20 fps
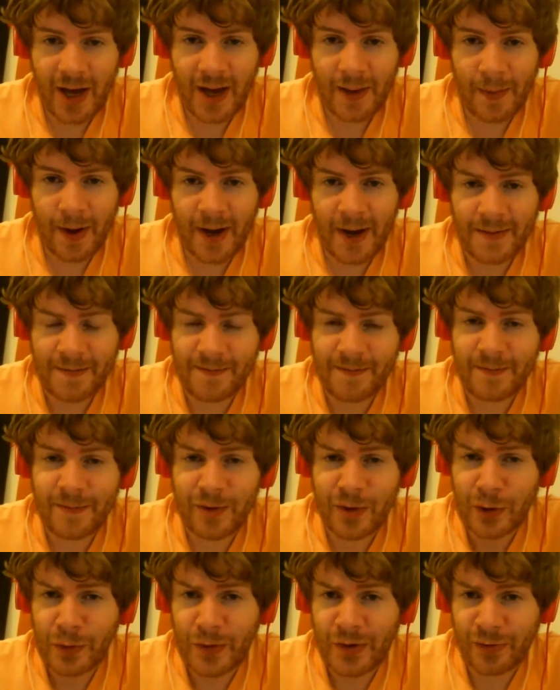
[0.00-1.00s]
And at the
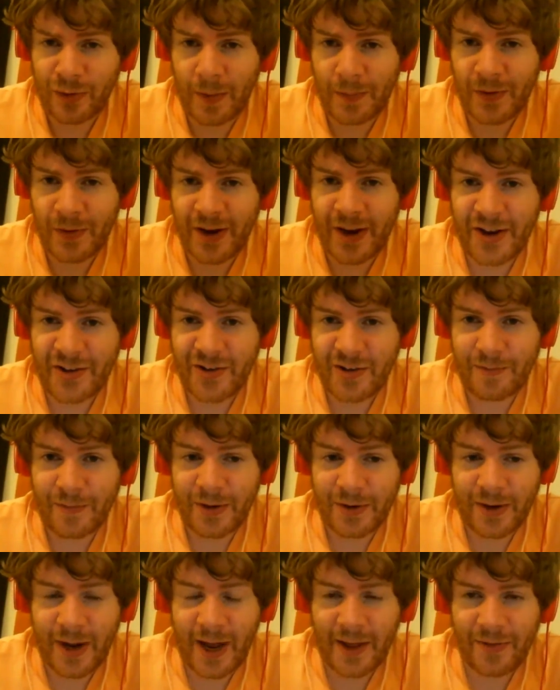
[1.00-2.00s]
time, I knew his
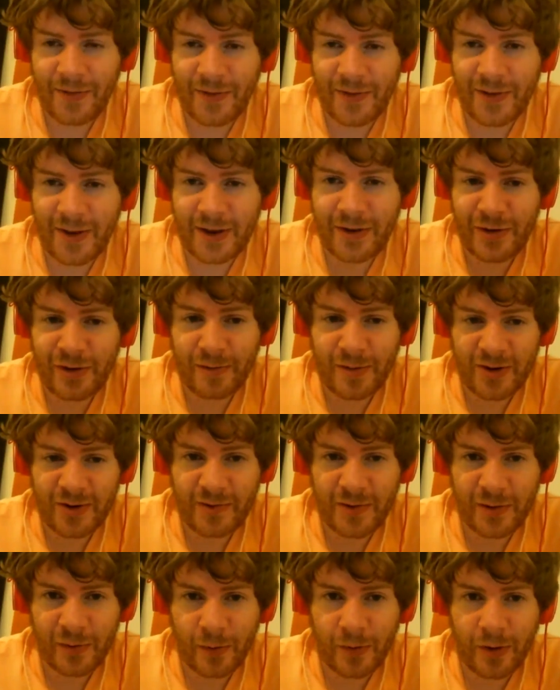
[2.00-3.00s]
reputation, but hadn't
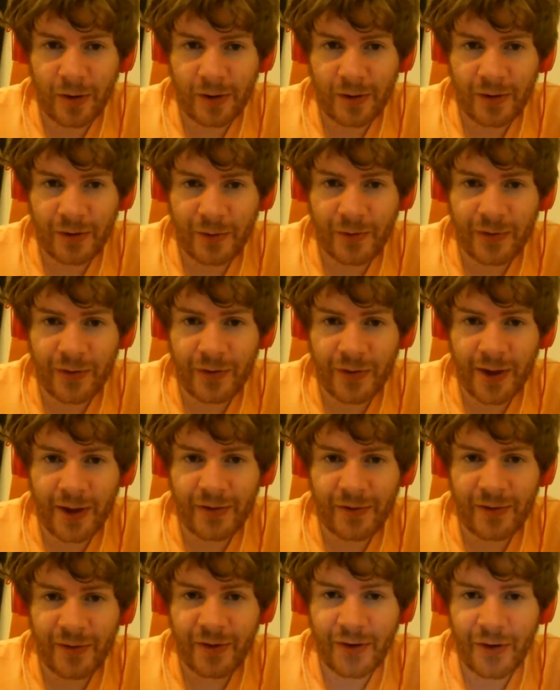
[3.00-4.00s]
seen too much of his work. This
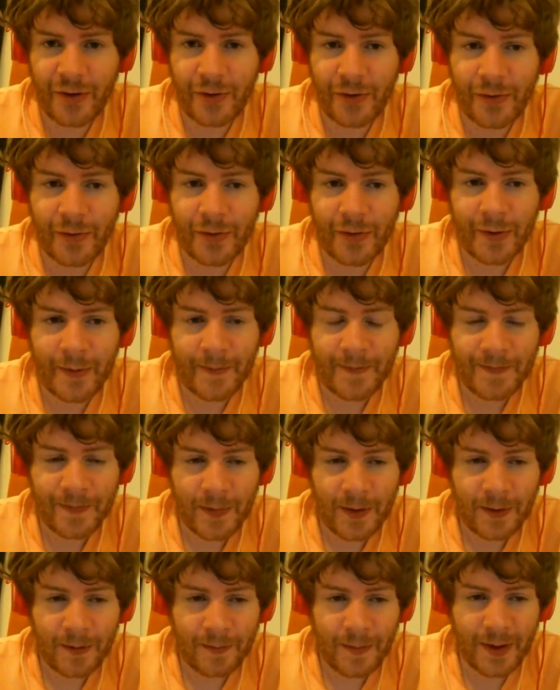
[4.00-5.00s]
was 2002.
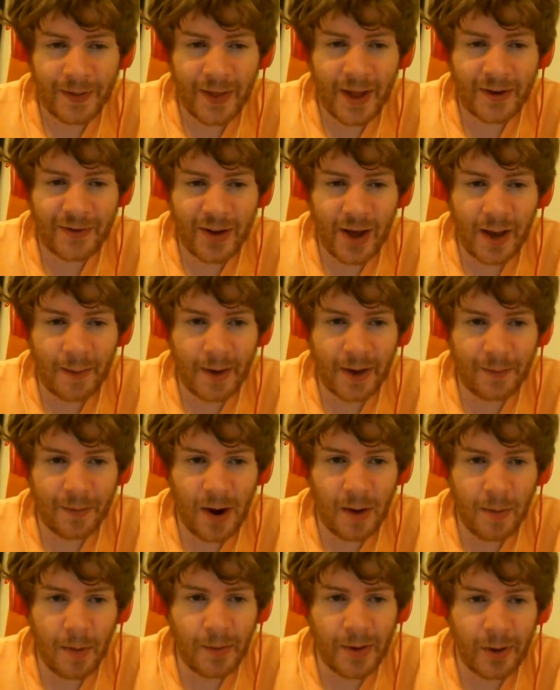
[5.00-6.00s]
At
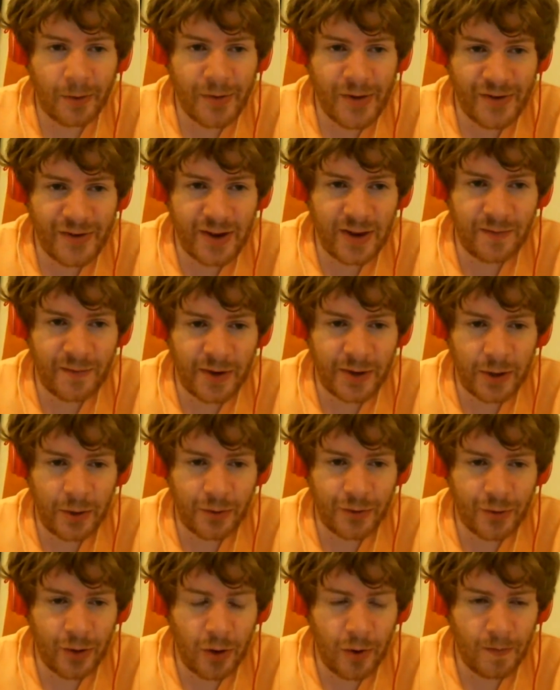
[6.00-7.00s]
that time, I'd probably only
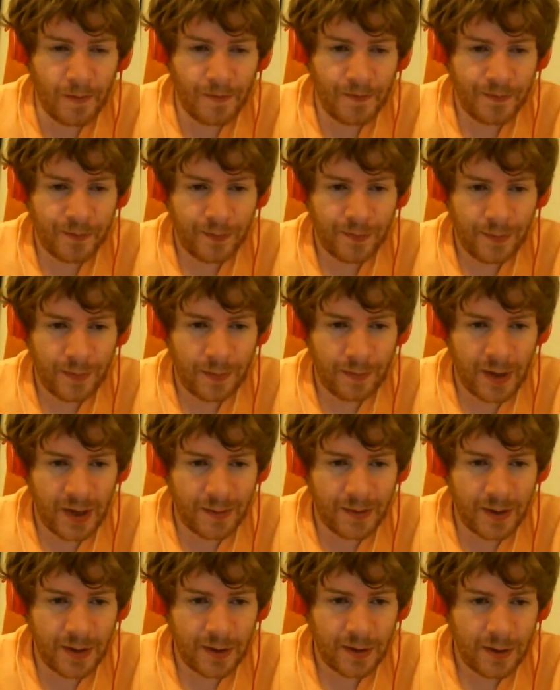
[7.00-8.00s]
seen Videodrome,
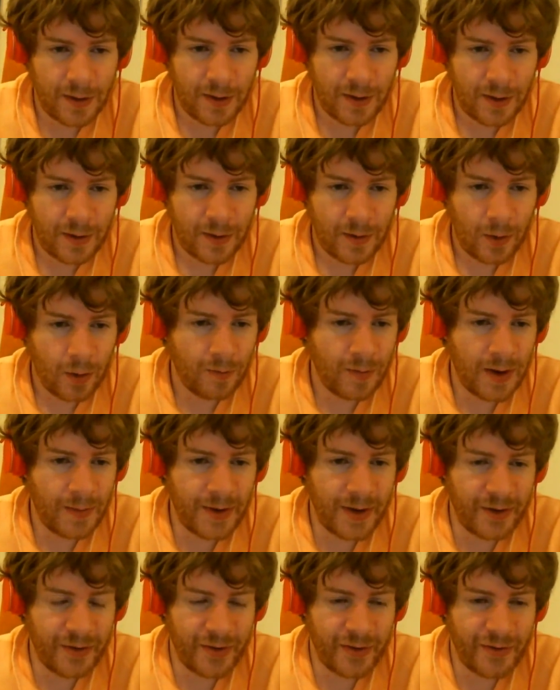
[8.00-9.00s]
maybe.
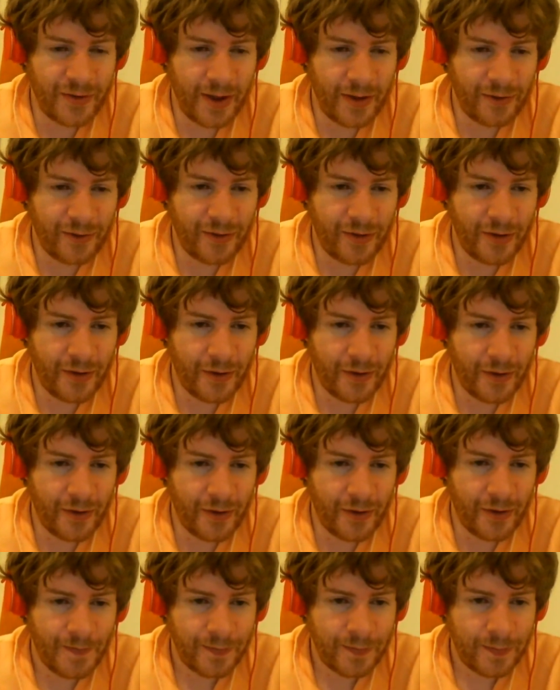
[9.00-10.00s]
Or maybe Existence,
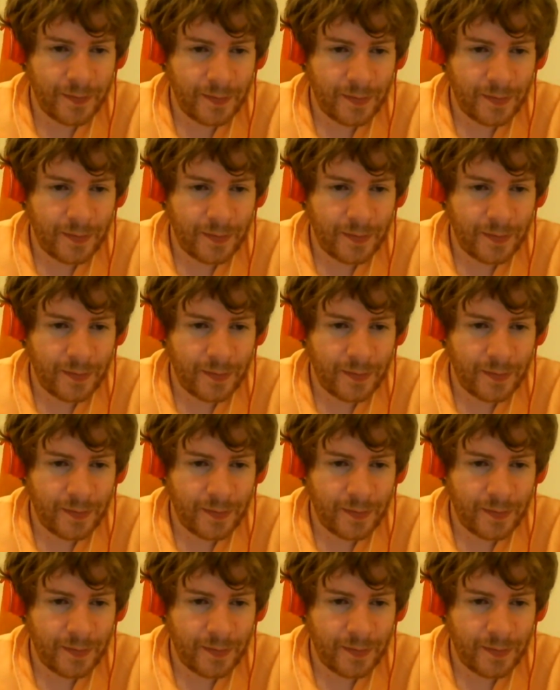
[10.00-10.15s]
too.